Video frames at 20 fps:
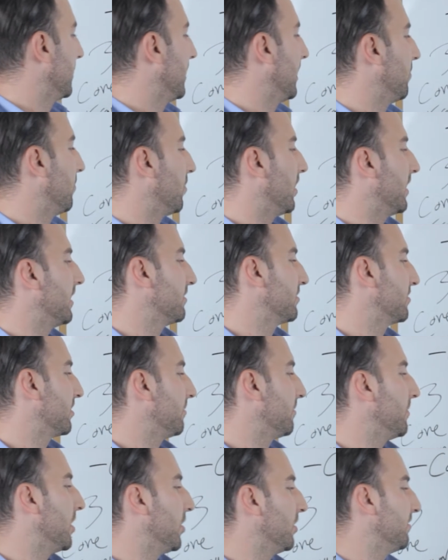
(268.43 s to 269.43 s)
And what is
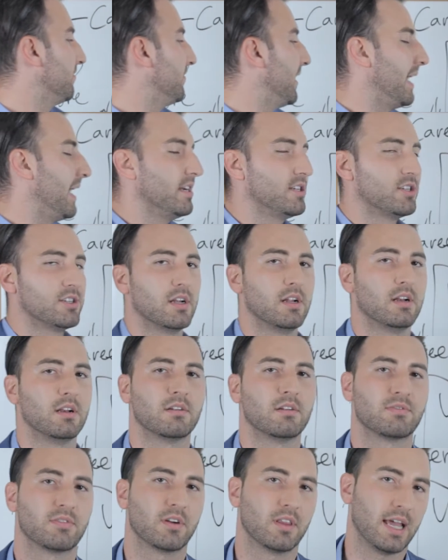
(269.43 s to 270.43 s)
their
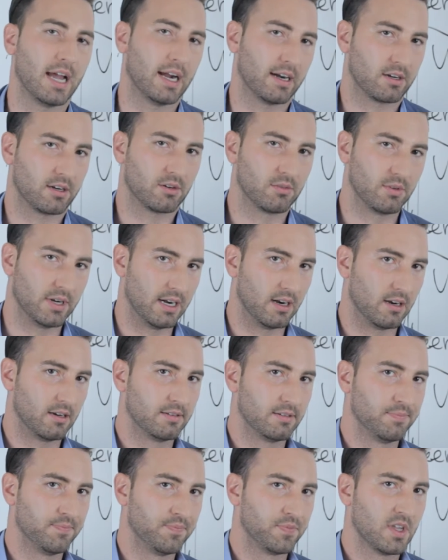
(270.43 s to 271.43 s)
motivation for that
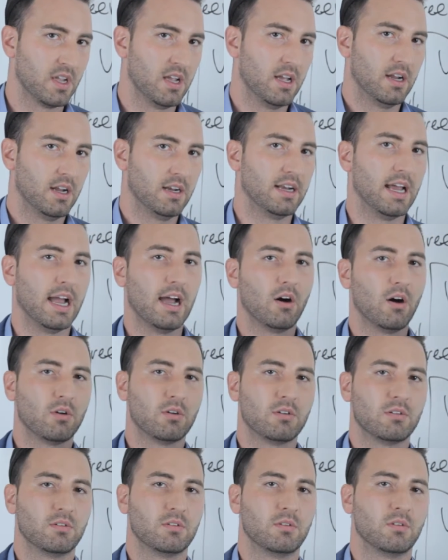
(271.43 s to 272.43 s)
career?
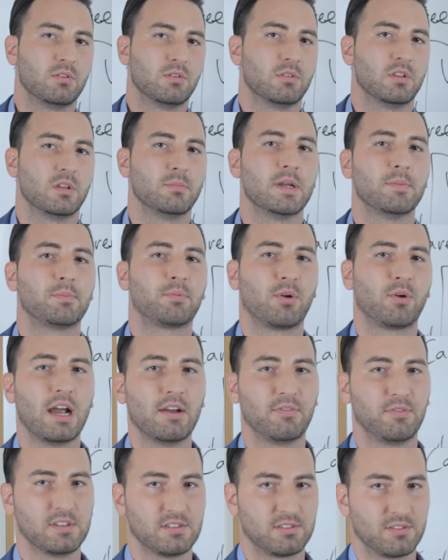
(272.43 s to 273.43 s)
Now, let me
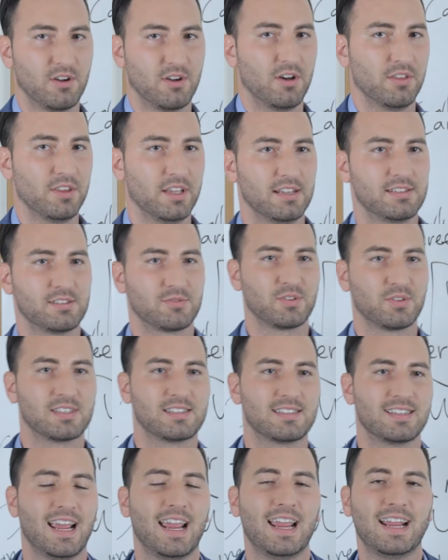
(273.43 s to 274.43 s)
preface all this with
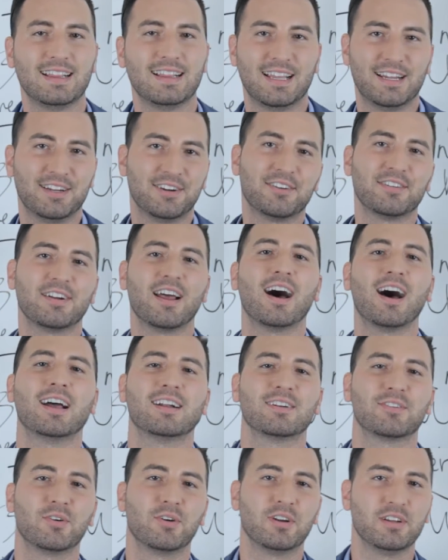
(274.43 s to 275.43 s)
saying that you're
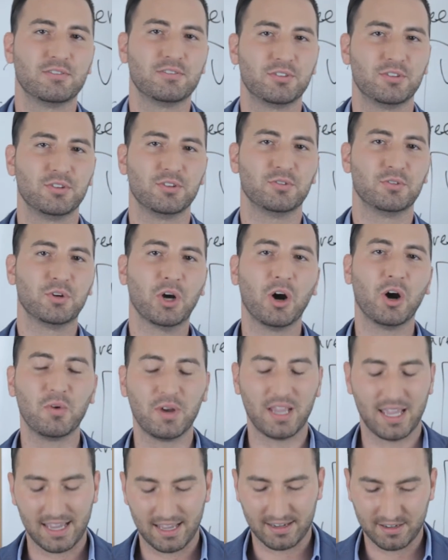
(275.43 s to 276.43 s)
not going to go
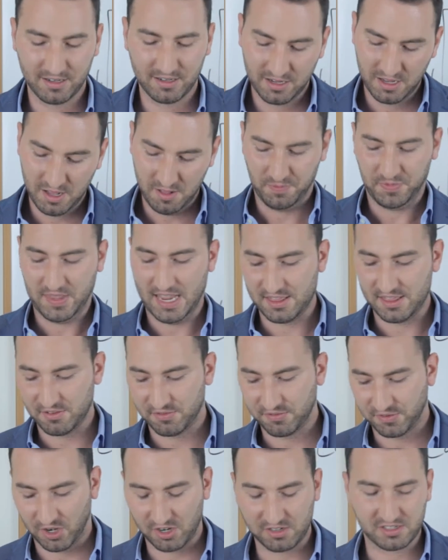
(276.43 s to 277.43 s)
in and the
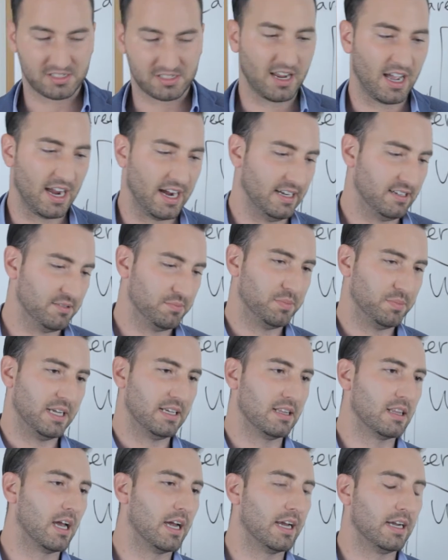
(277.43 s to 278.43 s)
first night
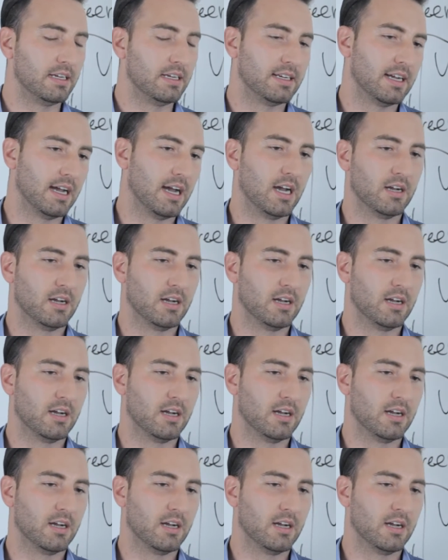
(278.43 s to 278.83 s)
be like,